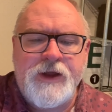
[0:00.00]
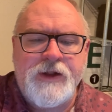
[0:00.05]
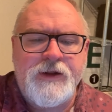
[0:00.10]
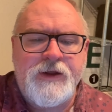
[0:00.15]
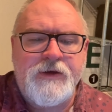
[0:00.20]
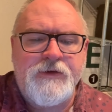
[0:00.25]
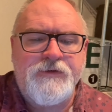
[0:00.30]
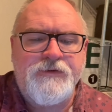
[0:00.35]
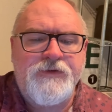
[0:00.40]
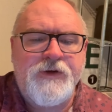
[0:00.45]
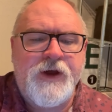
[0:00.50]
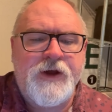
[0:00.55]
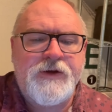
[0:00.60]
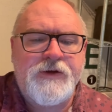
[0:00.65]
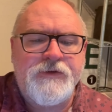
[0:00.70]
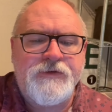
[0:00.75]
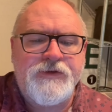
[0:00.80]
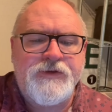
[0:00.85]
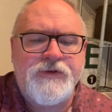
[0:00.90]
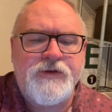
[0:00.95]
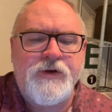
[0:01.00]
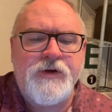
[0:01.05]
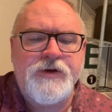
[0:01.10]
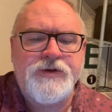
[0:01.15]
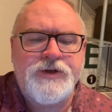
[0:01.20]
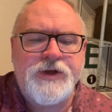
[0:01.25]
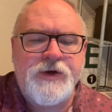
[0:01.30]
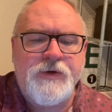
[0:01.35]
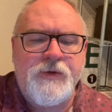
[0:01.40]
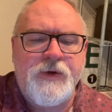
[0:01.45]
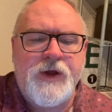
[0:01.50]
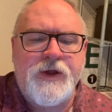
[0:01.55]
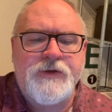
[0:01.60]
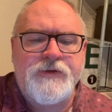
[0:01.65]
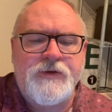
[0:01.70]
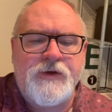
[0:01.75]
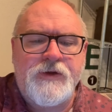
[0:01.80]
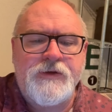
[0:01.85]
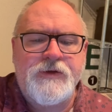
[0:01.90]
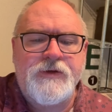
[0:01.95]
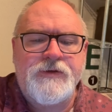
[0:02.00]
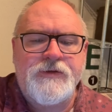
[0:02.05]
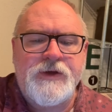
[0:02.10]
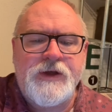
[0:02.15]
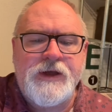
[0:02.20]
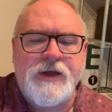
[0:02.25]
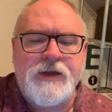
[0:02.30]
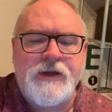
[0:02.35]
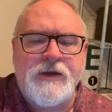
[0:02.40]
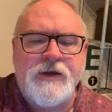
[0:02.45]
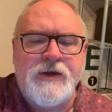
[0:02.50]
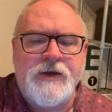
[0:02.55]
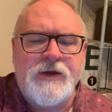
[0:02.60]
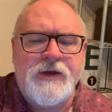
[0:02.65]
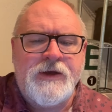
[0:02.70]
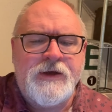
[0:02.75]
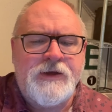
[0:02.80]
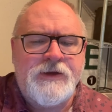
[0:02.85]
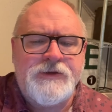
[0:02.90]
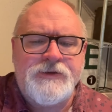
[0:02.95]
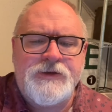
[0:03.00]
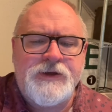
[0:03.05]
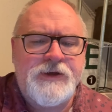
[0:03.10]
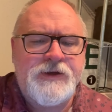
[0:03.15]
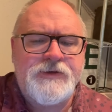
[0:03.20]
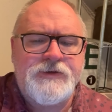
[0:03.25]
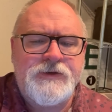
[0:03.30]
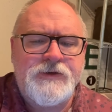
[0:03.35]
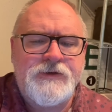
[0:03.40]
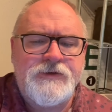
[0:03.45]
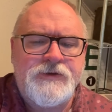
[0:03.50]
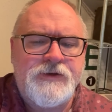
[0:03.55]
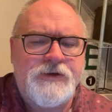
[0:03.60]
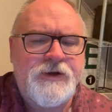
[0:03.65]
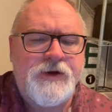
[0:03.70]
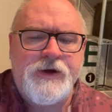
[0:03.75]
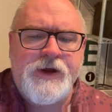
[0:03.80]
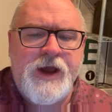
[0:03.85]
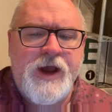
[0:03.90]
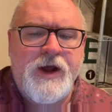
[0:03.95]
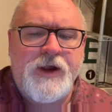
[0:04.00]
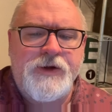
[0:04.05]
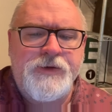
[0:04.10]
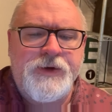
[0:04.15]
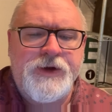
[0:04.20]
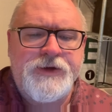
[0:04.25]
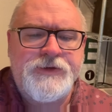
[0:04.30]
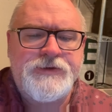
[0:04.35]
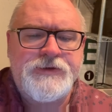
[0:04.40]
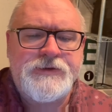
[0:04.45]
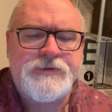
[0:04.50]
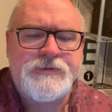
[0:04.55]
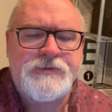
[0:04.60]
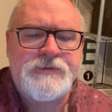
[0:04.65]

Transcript: and the effect of surging rents on the scene, citizens and their galleries.